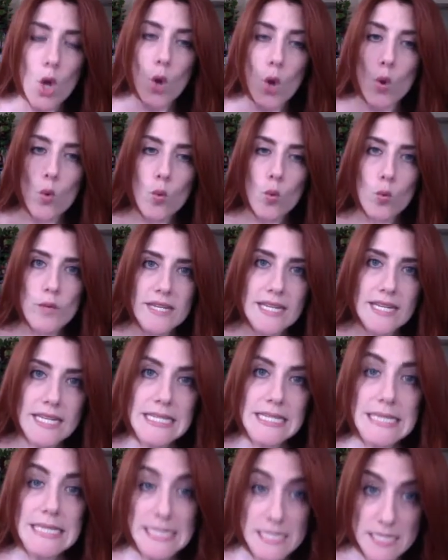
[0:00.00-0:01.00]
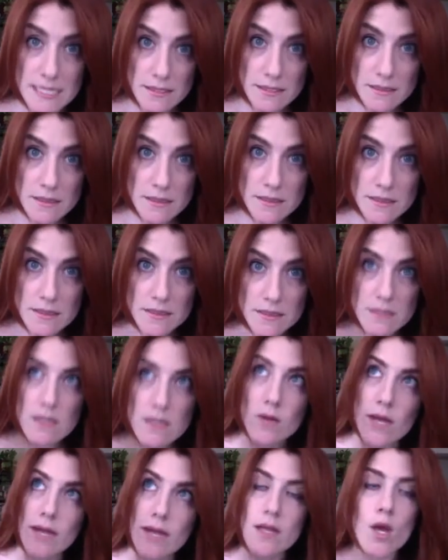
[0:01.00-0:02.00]
We listen.
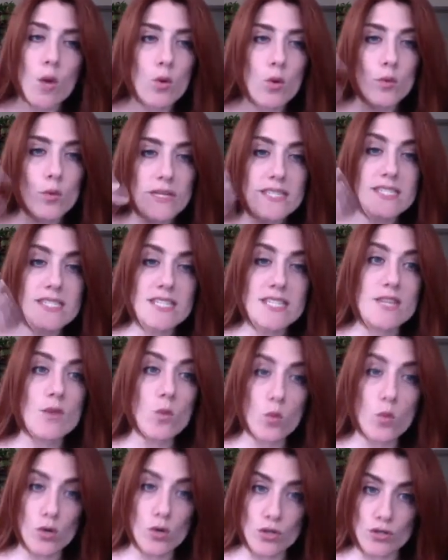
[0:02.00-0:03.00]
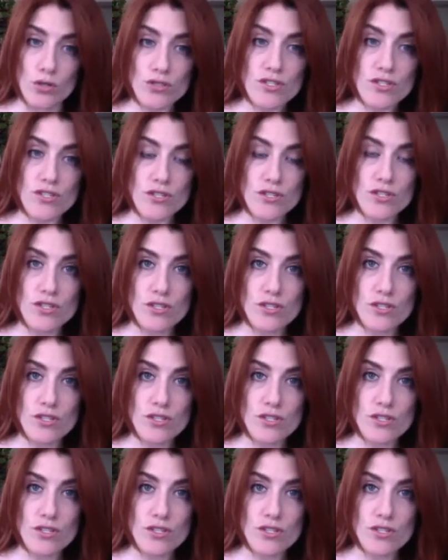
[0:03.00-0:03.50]
Okay, well, we see the world,